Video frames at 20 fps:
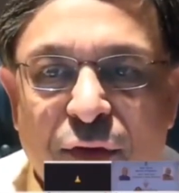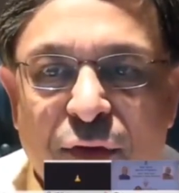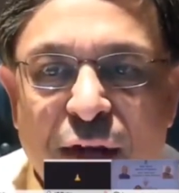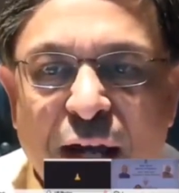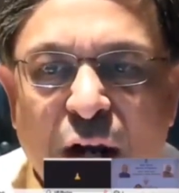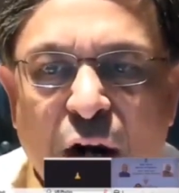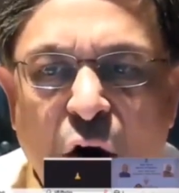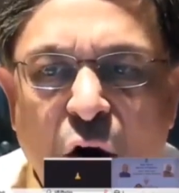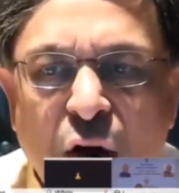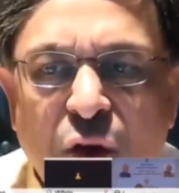
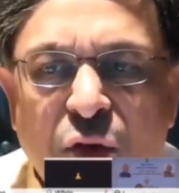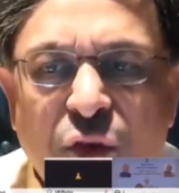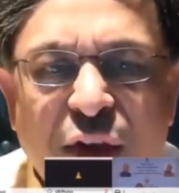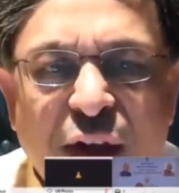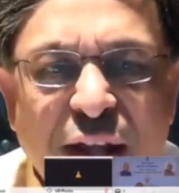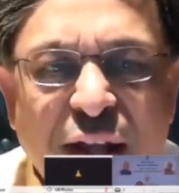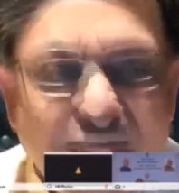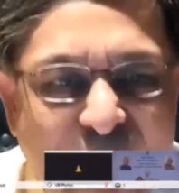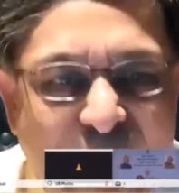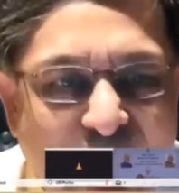we are all
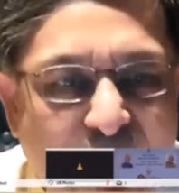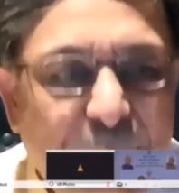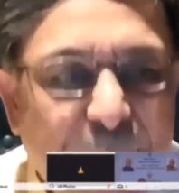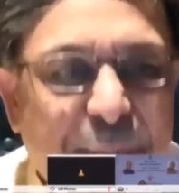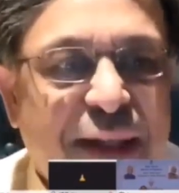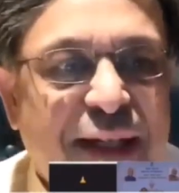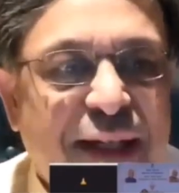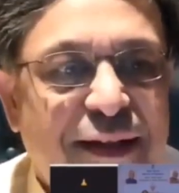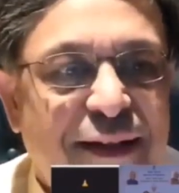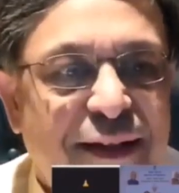very
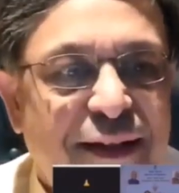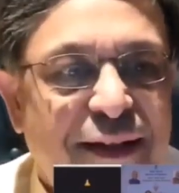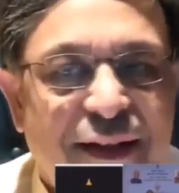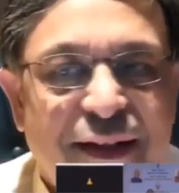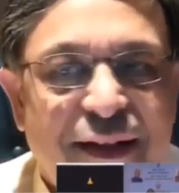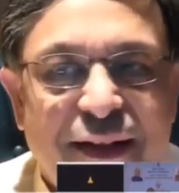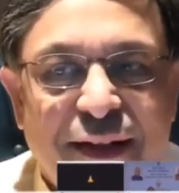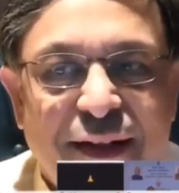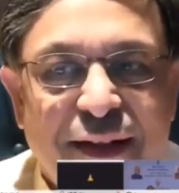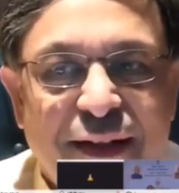happy
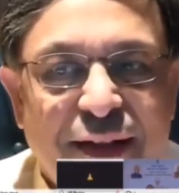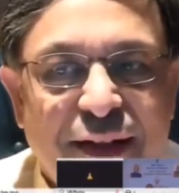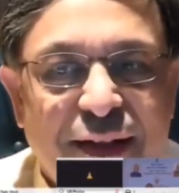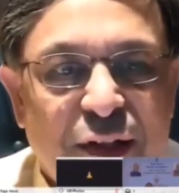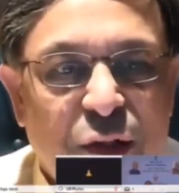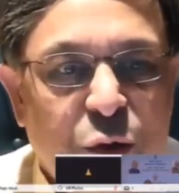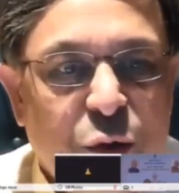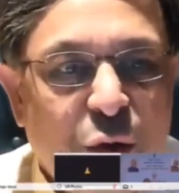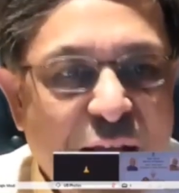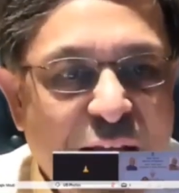
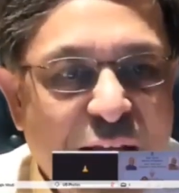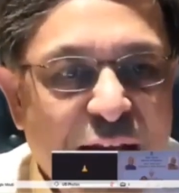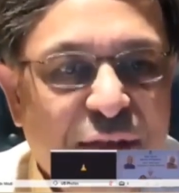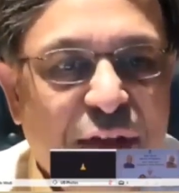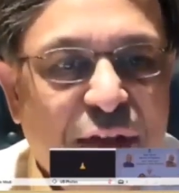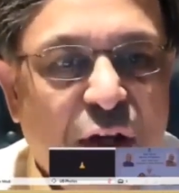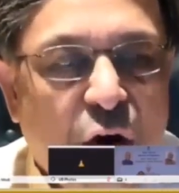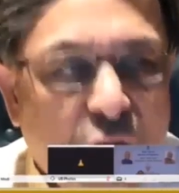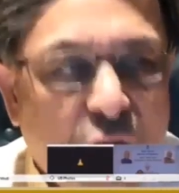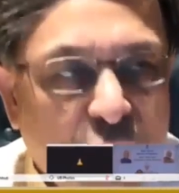to
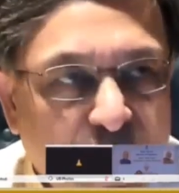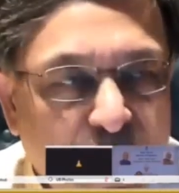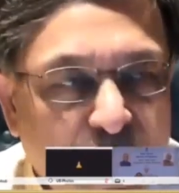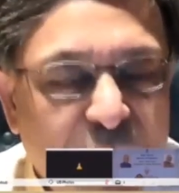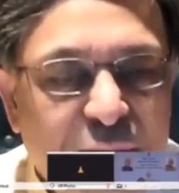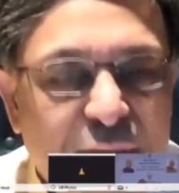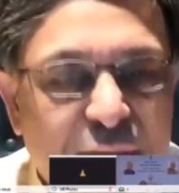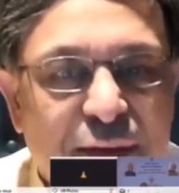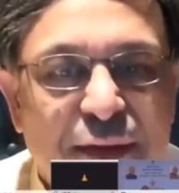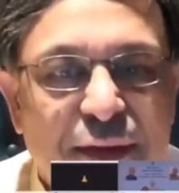have the
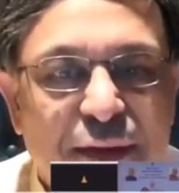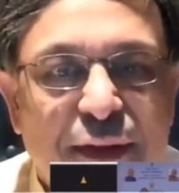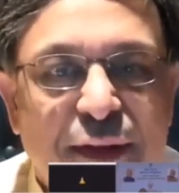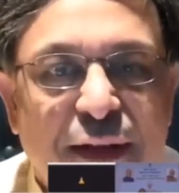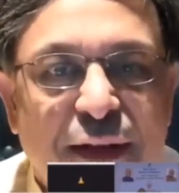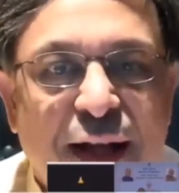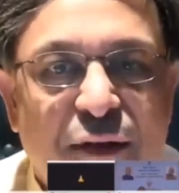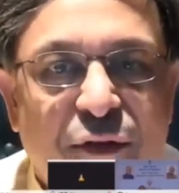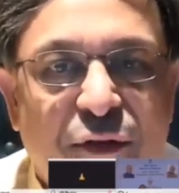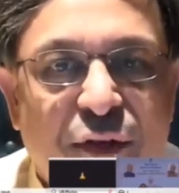Honorable
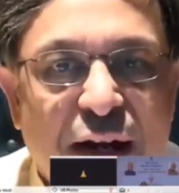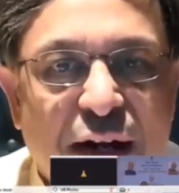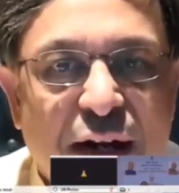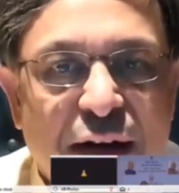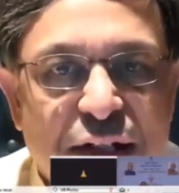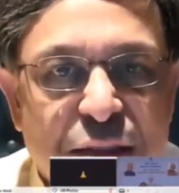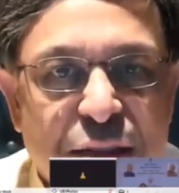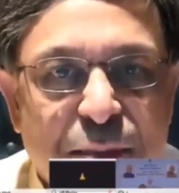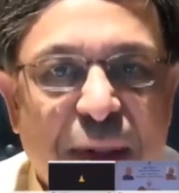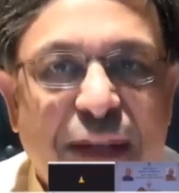and
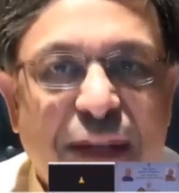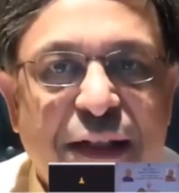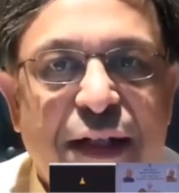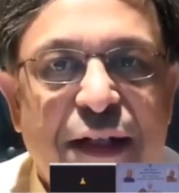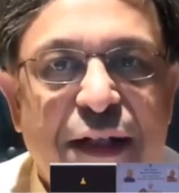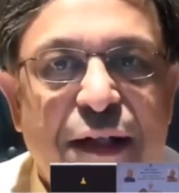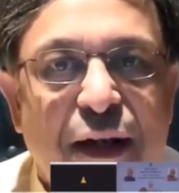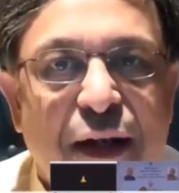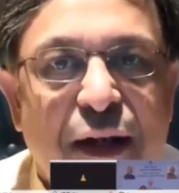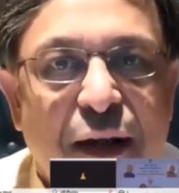
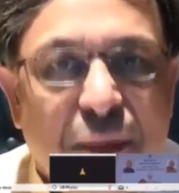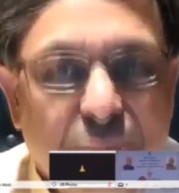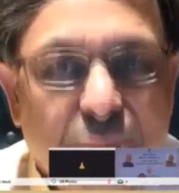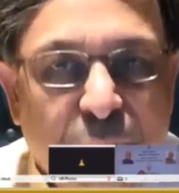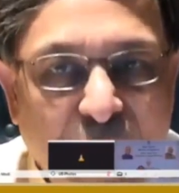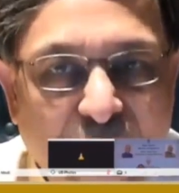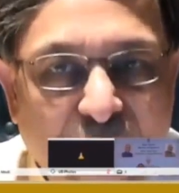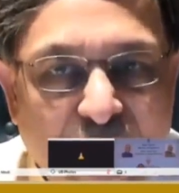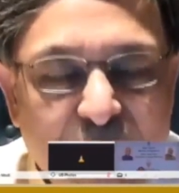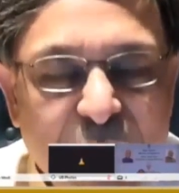well-respected
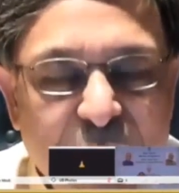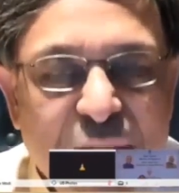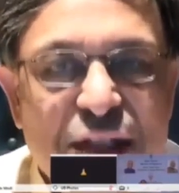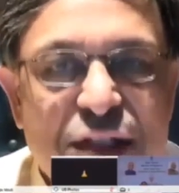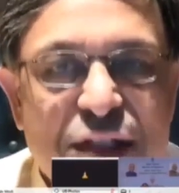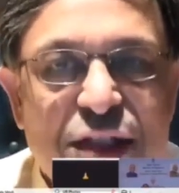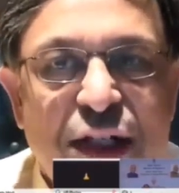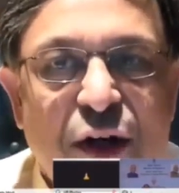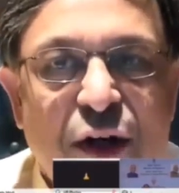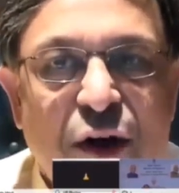Prime
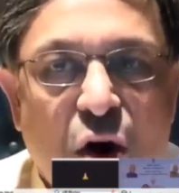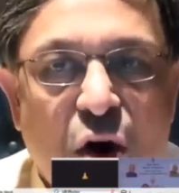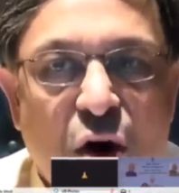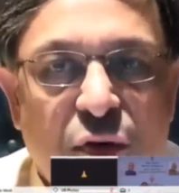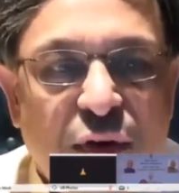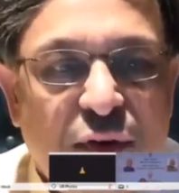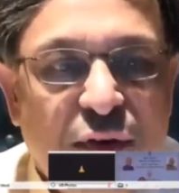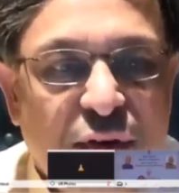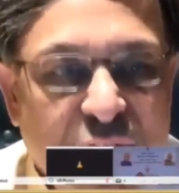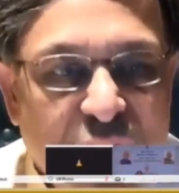Minister
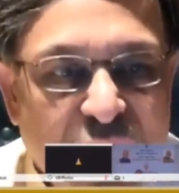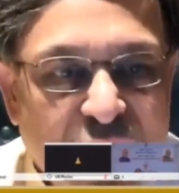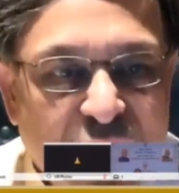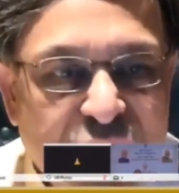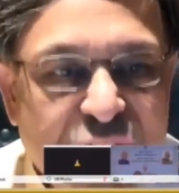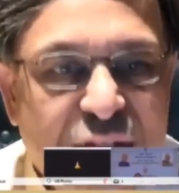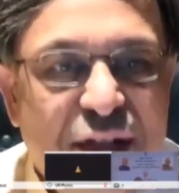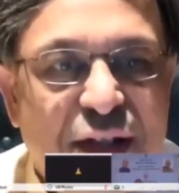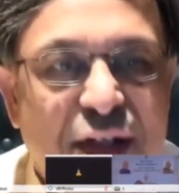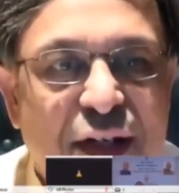of our
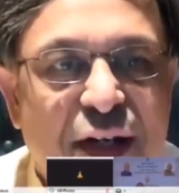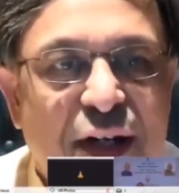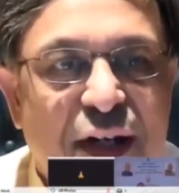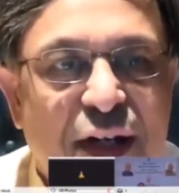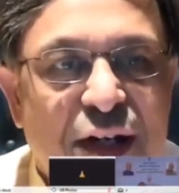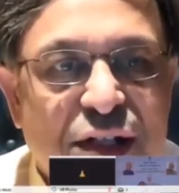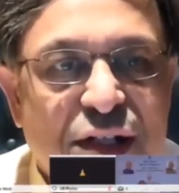nation,